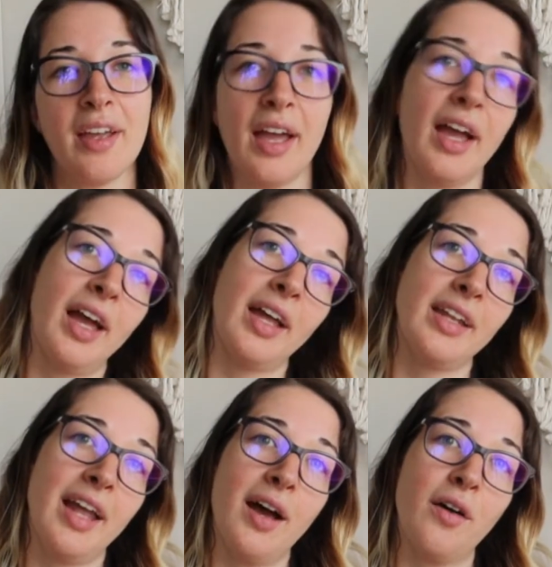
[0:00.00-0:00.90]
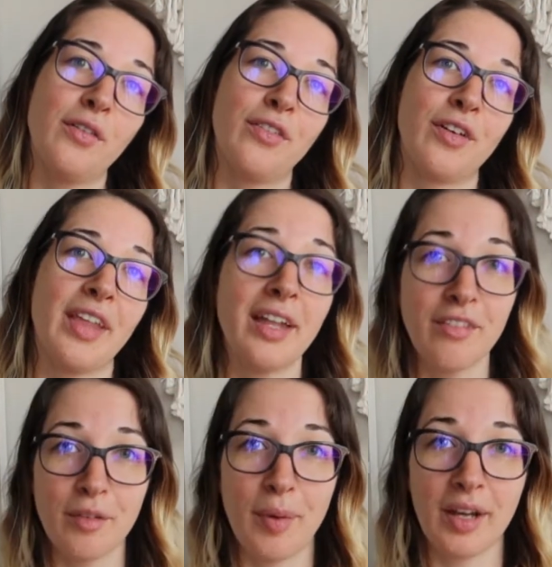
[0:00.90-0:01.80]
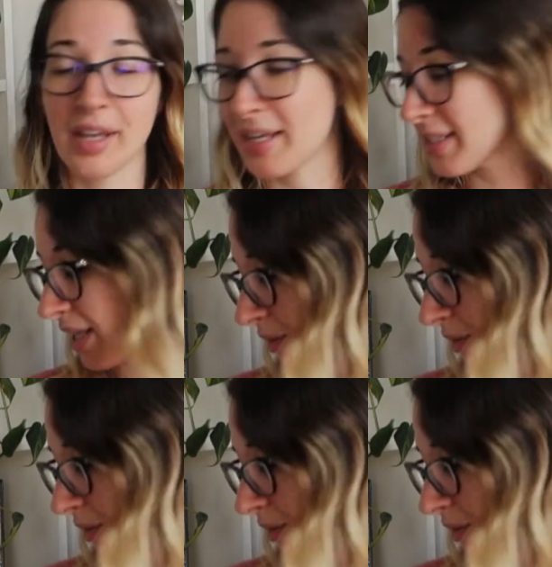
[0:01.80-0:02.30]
And now for the end of the podcast, I